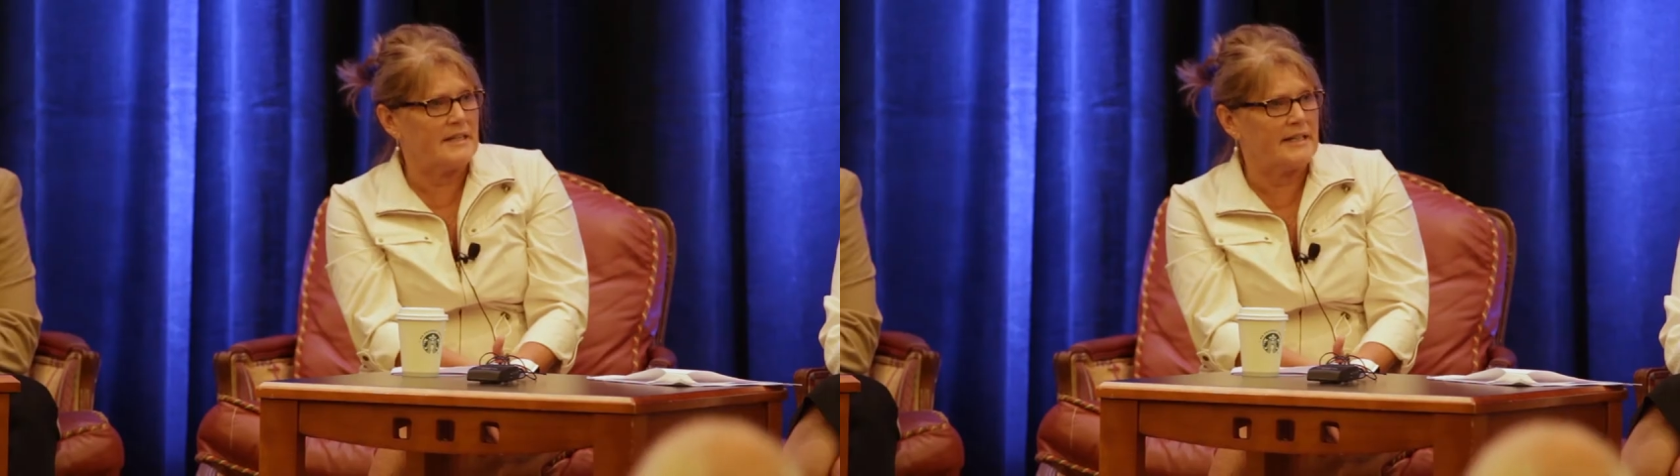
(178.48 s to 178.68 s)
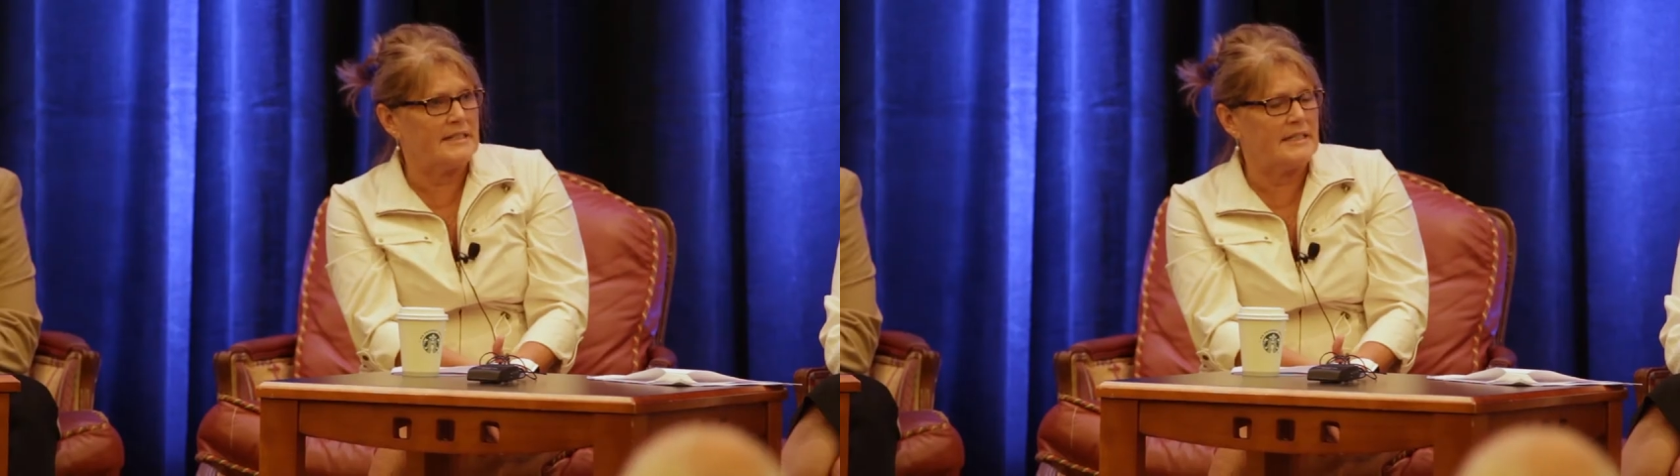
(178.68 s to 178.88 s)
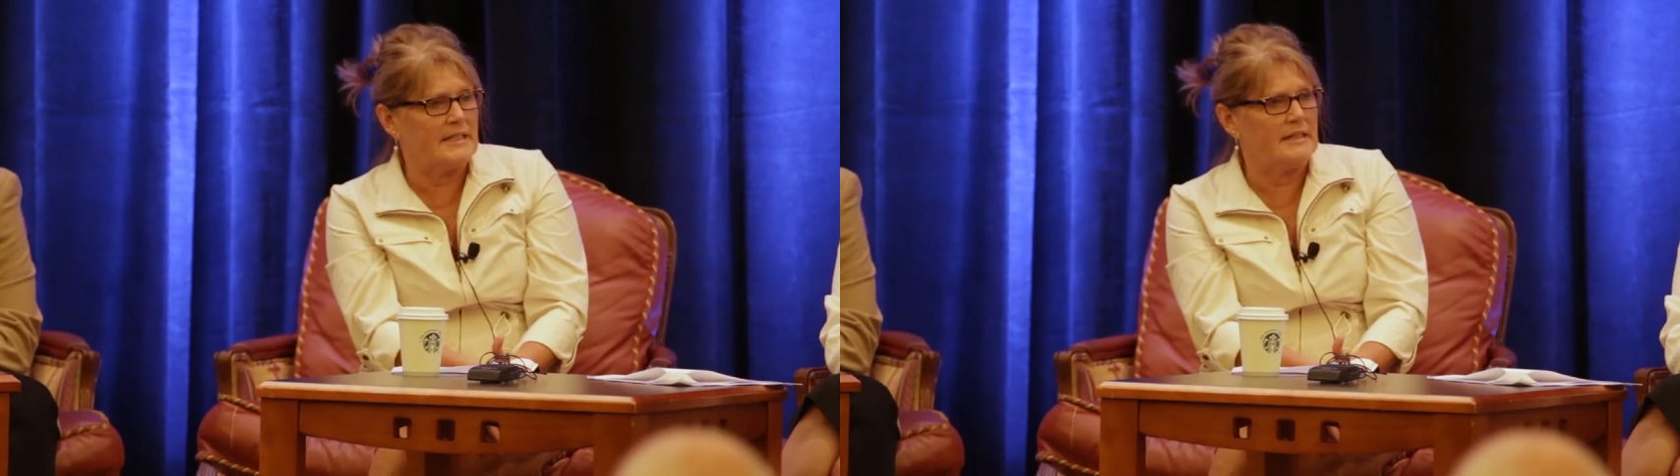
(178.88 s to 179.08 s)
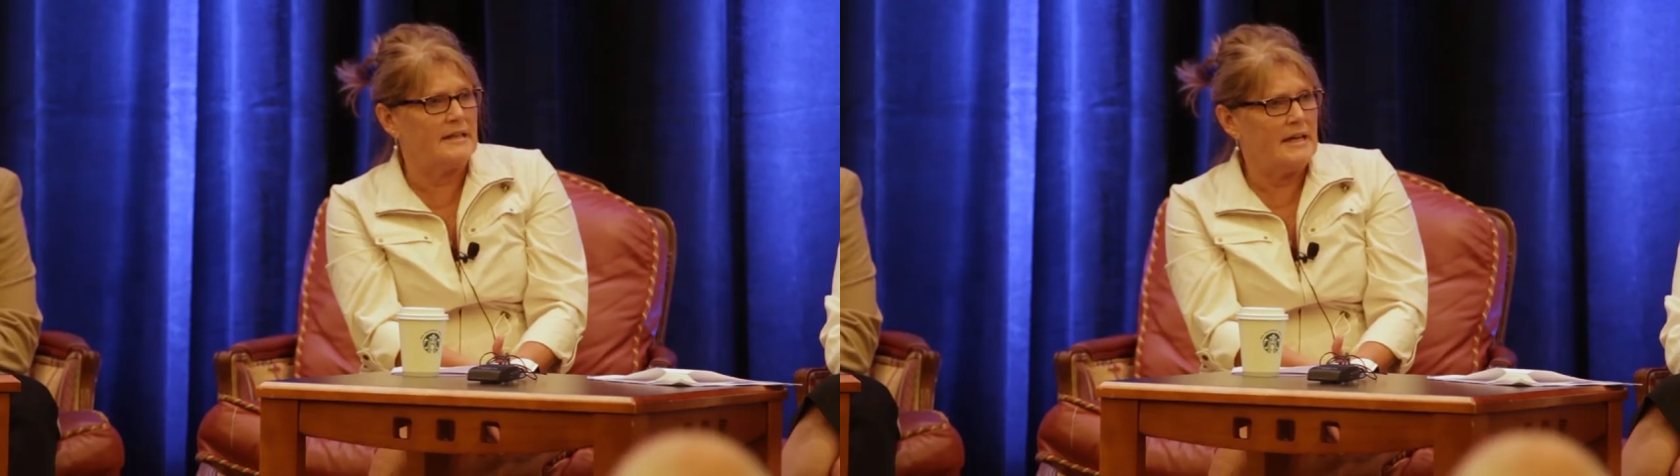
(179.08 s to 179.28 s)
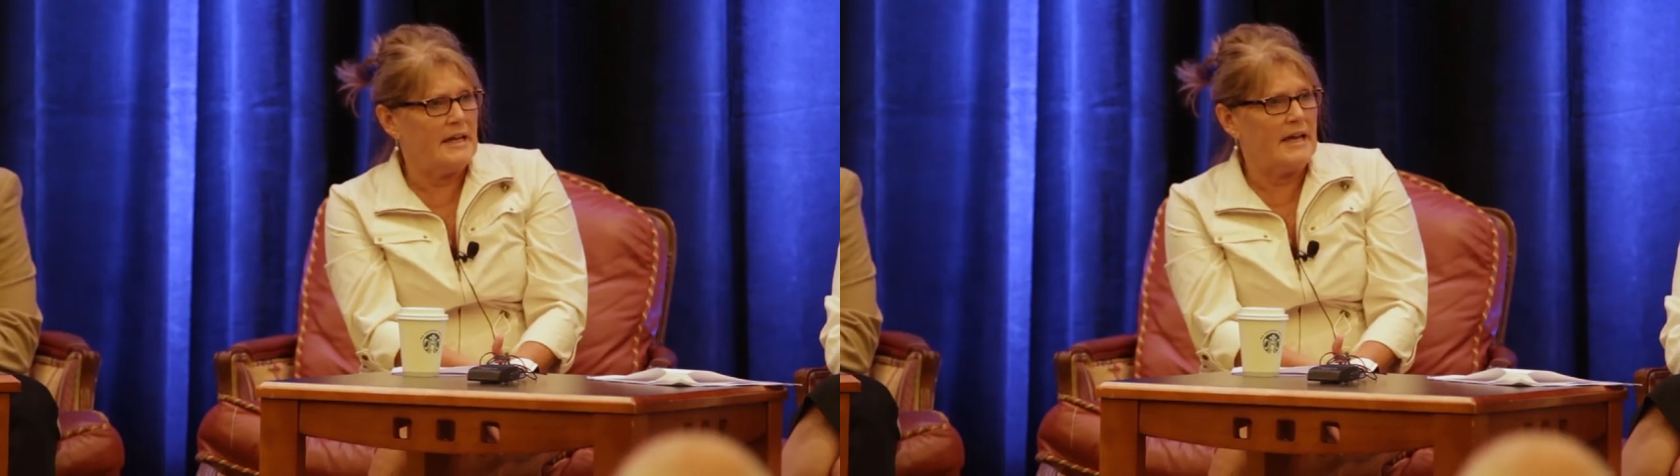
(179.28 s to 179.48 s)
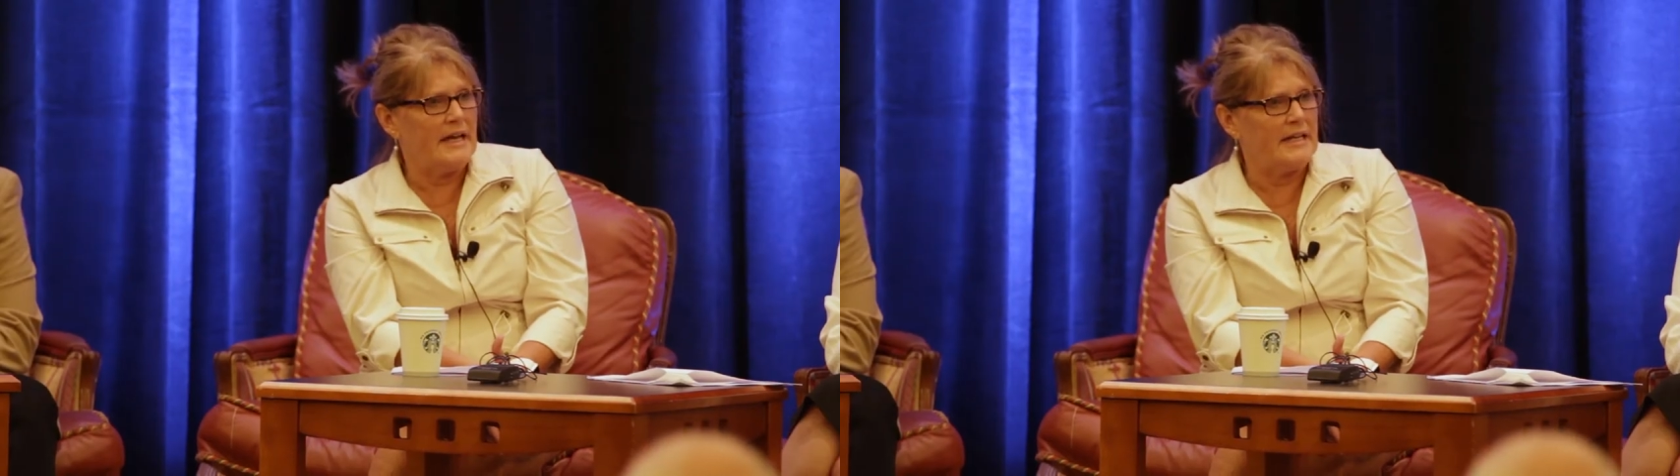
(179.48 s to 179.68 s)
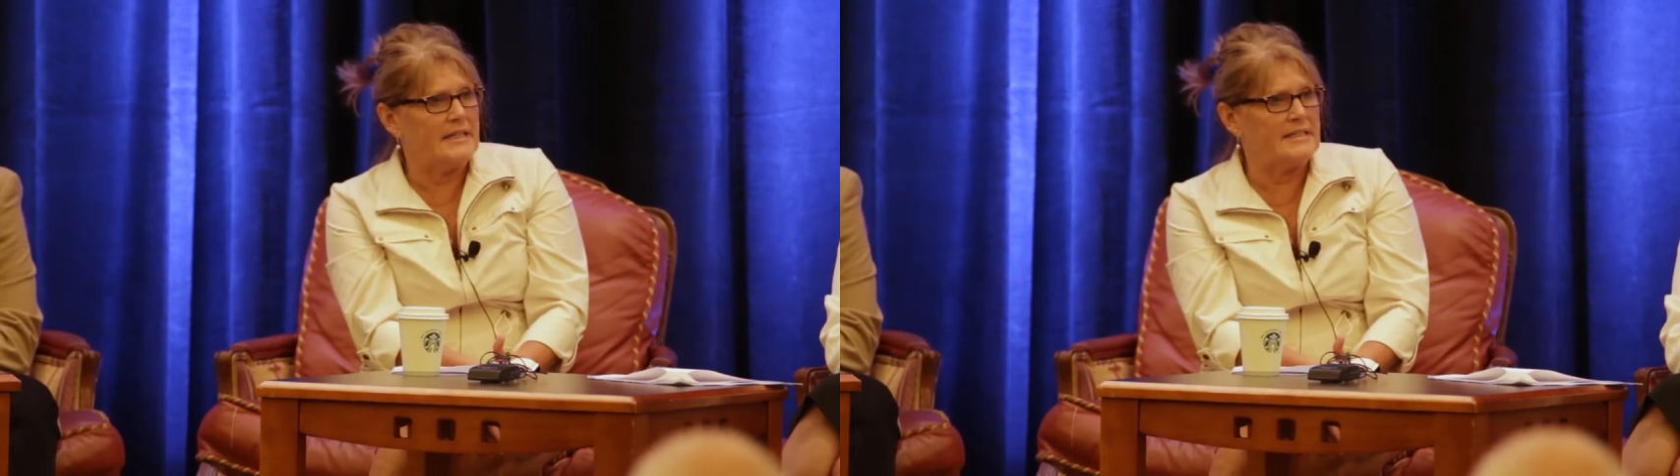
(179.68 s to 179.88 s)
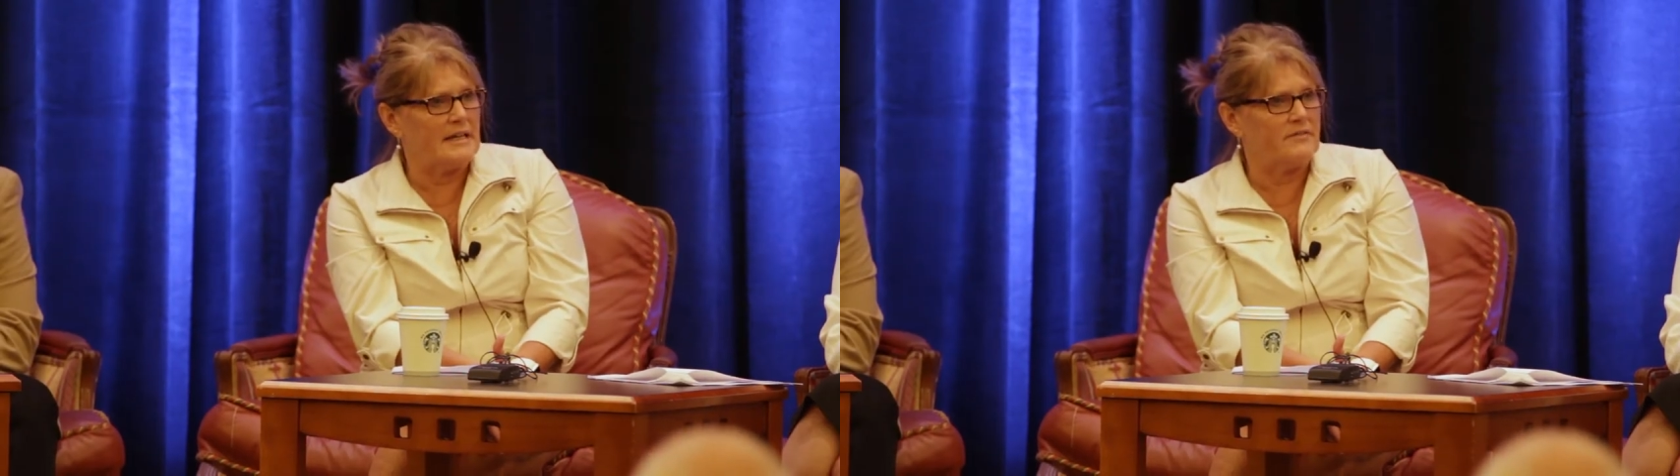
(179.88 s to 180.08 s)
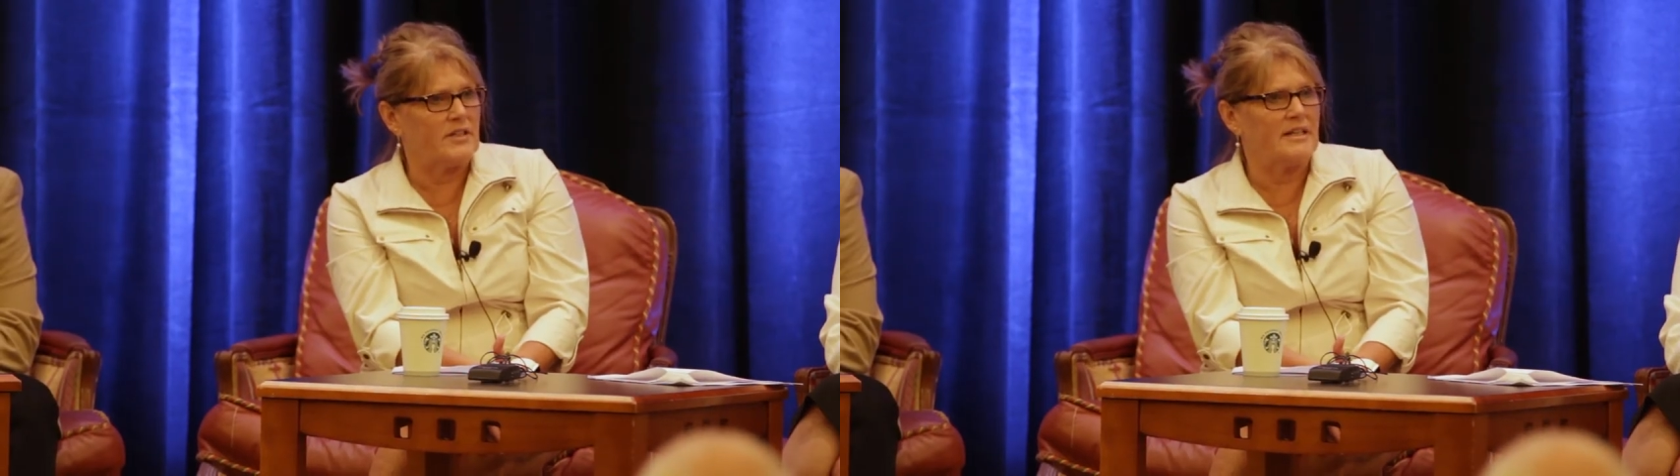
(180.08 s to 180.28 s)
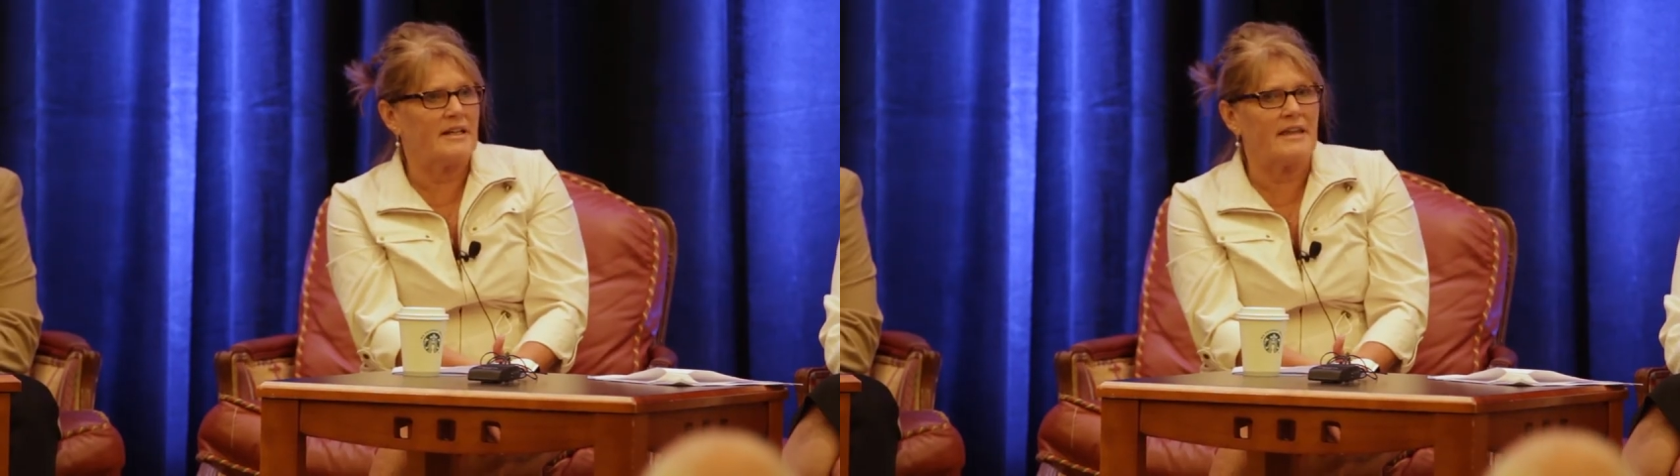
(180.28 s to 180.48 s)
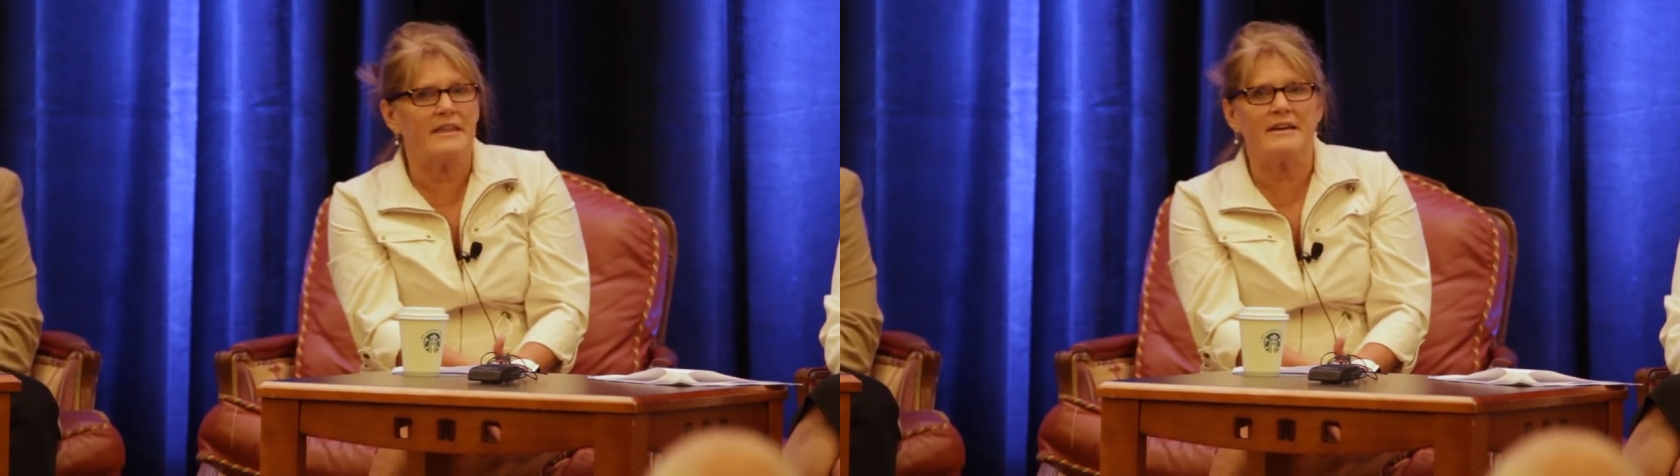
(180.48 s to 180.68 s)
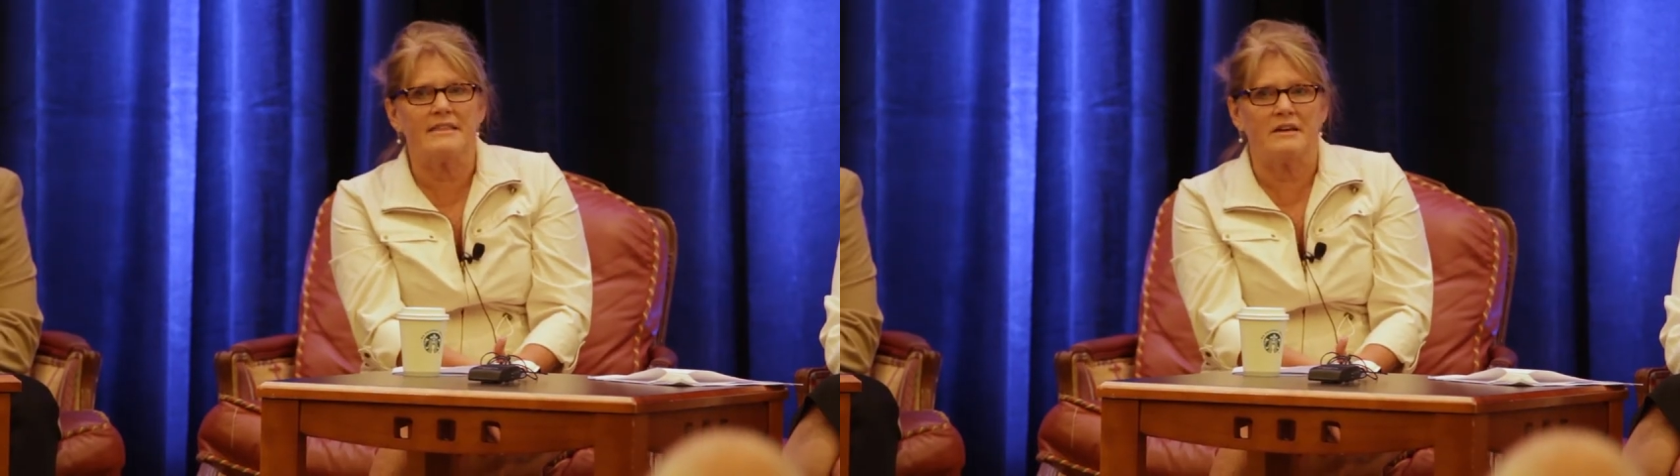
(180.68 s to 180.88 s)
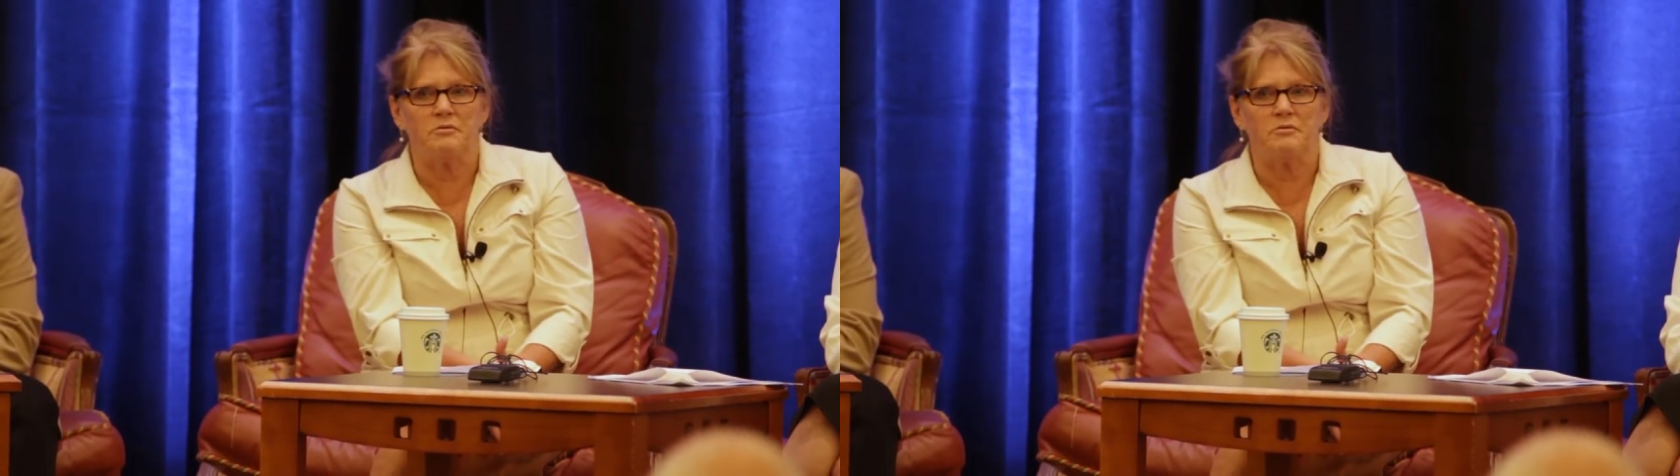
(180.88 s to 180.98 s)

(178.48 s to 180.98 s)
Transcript: 1987, and I think they